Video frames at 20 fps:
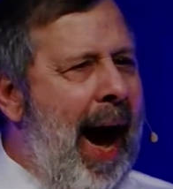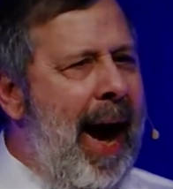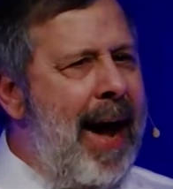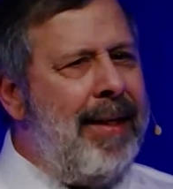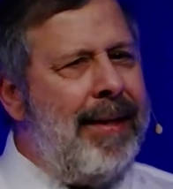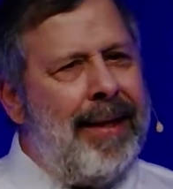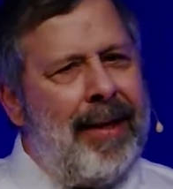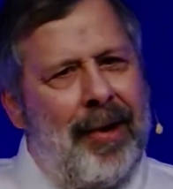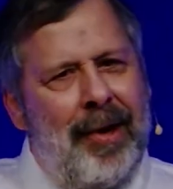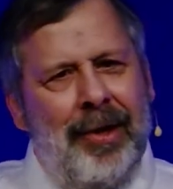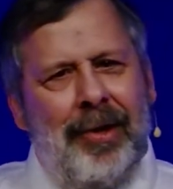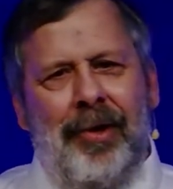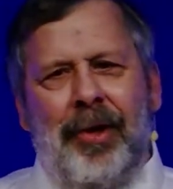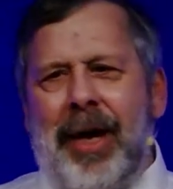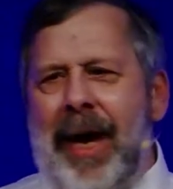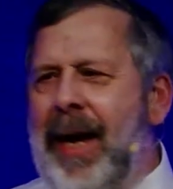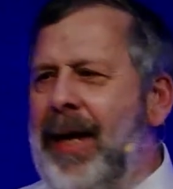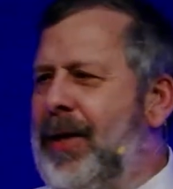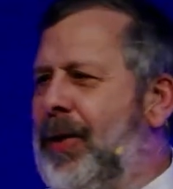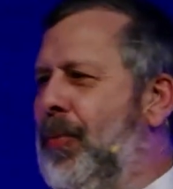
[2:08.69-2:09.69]
And the little
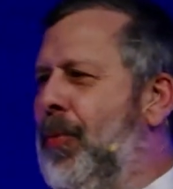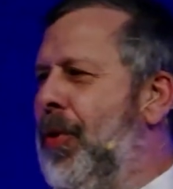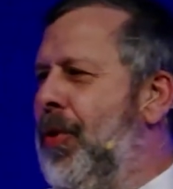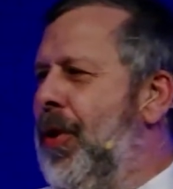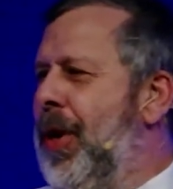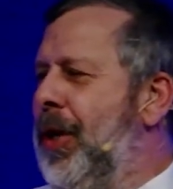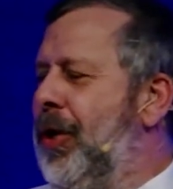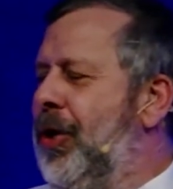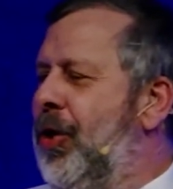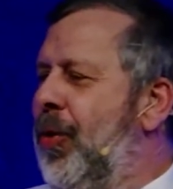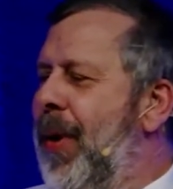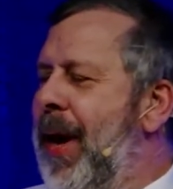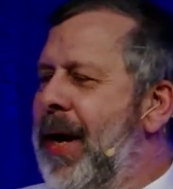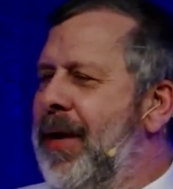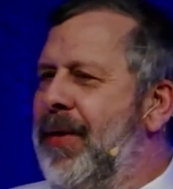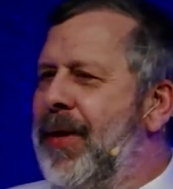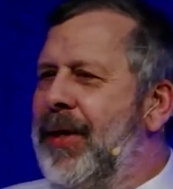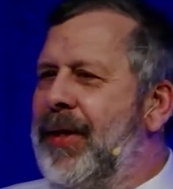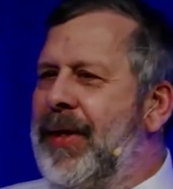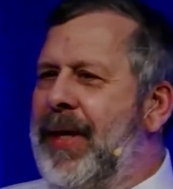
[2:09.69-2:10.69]
kids were
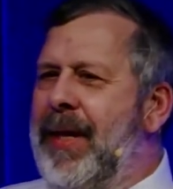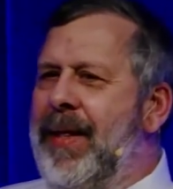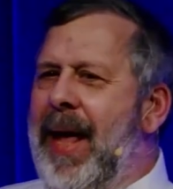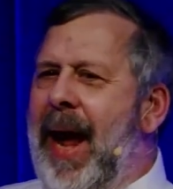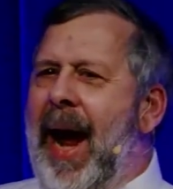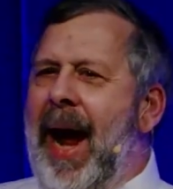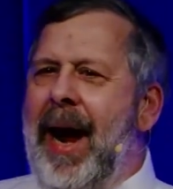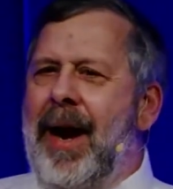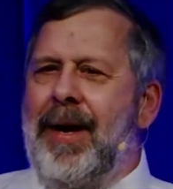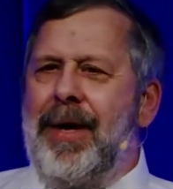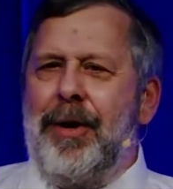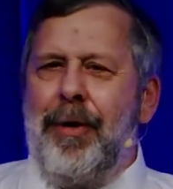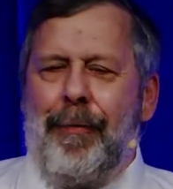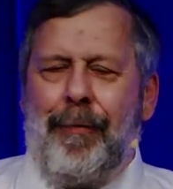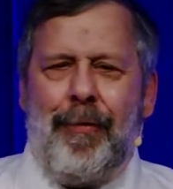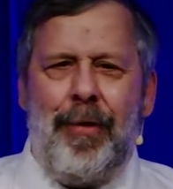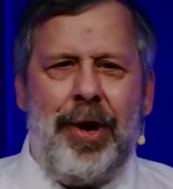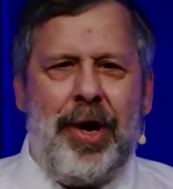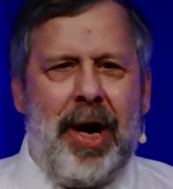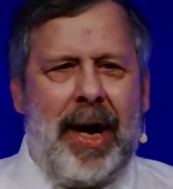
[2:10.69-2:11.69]
enjoying this, and they had
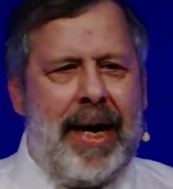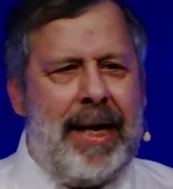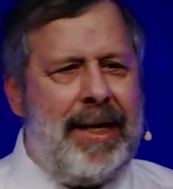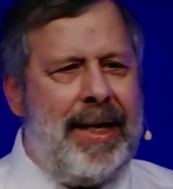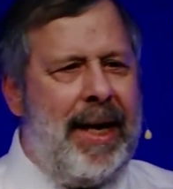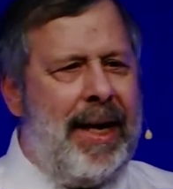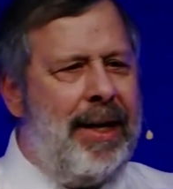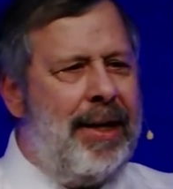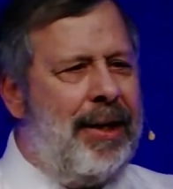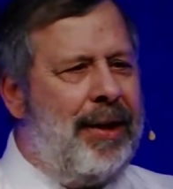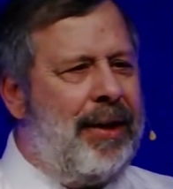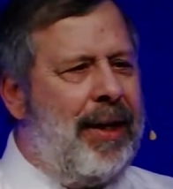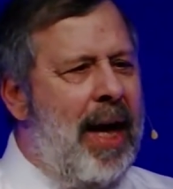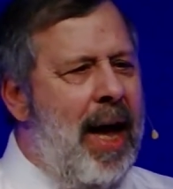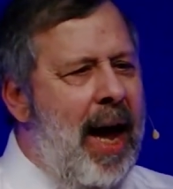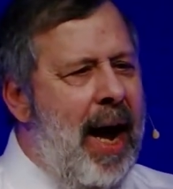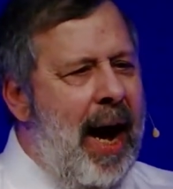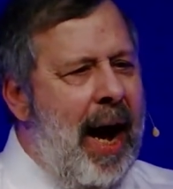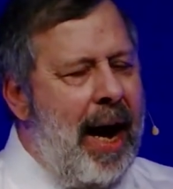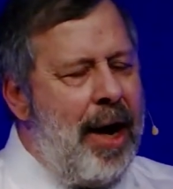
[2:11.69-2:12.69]
different ideas
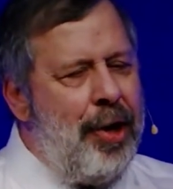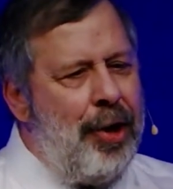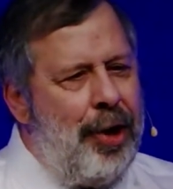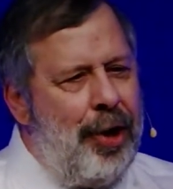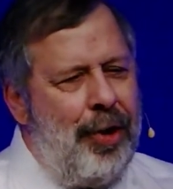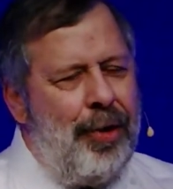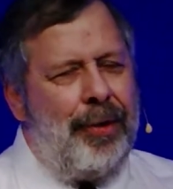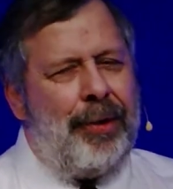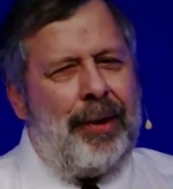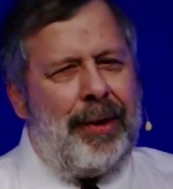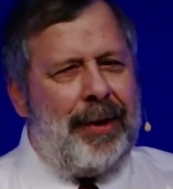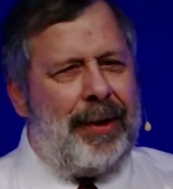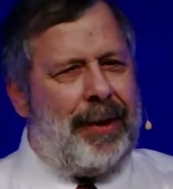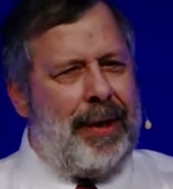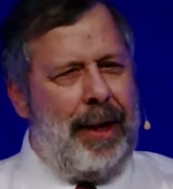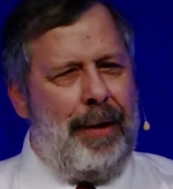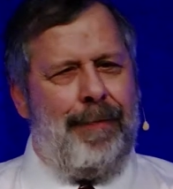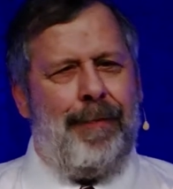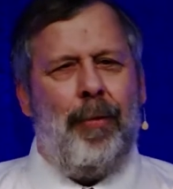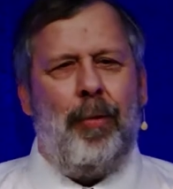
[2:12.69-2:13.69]
and used this
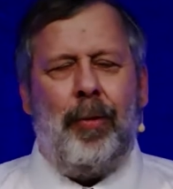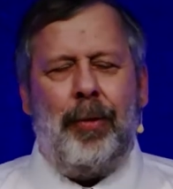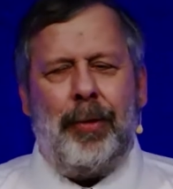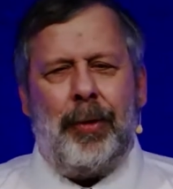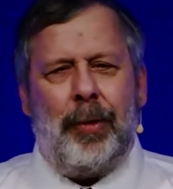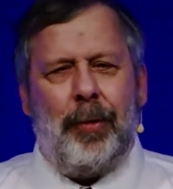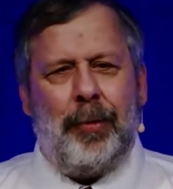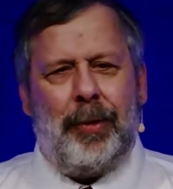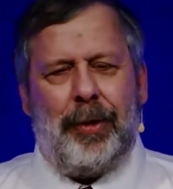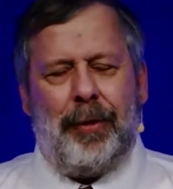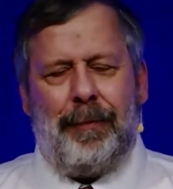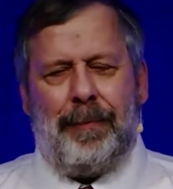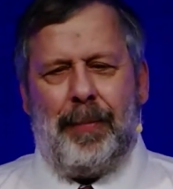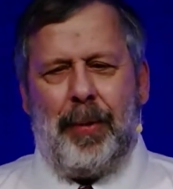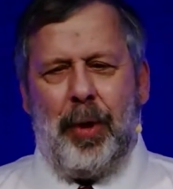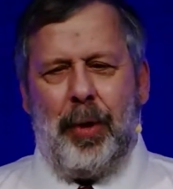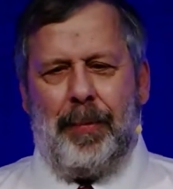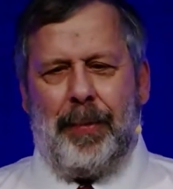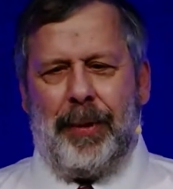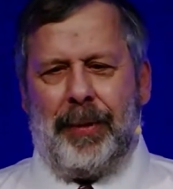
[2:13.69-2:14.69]
thing for all sorts of
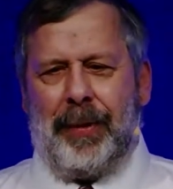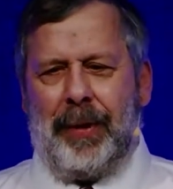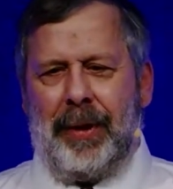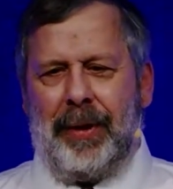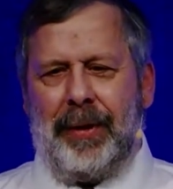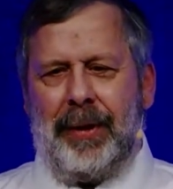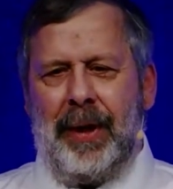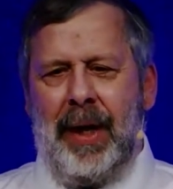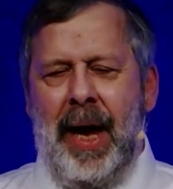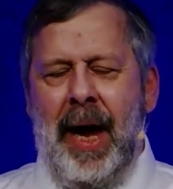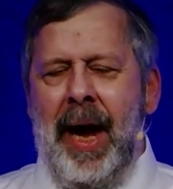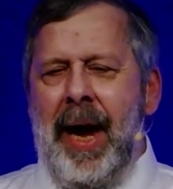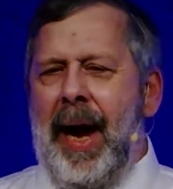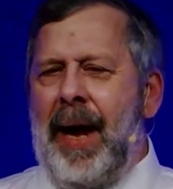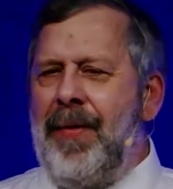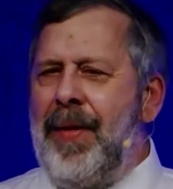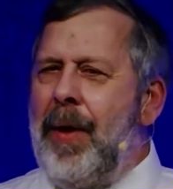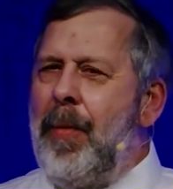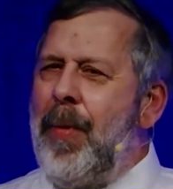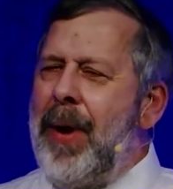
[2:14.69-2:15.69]
purposes.
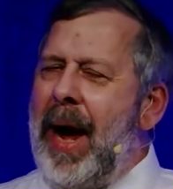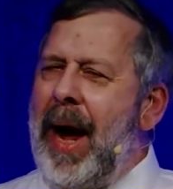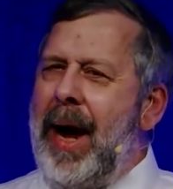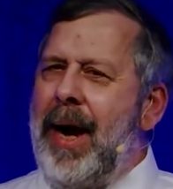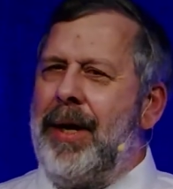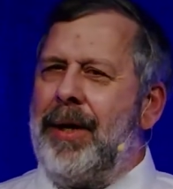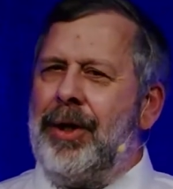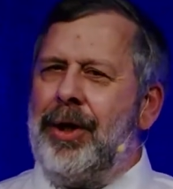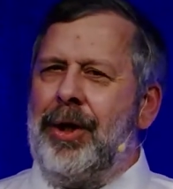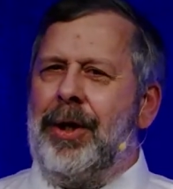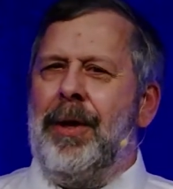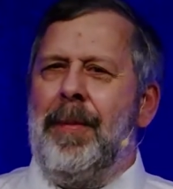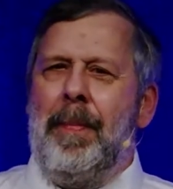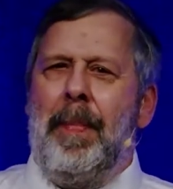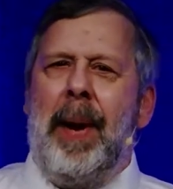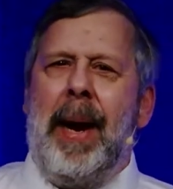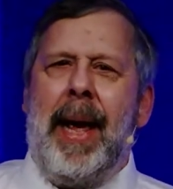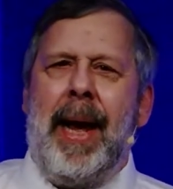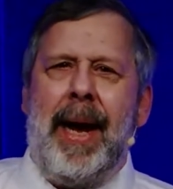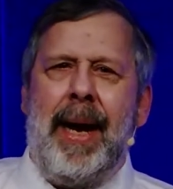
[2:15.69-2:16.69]
And then we hatched a
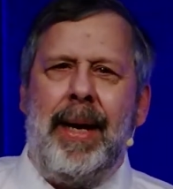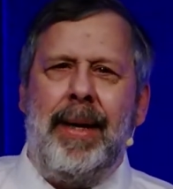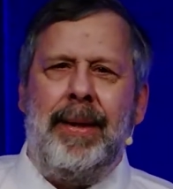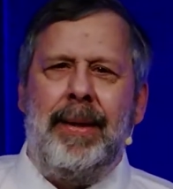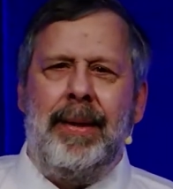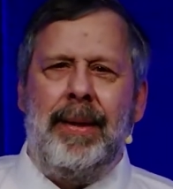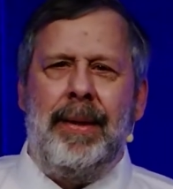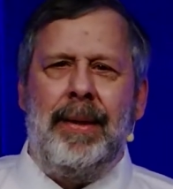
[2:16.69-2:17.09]
plan.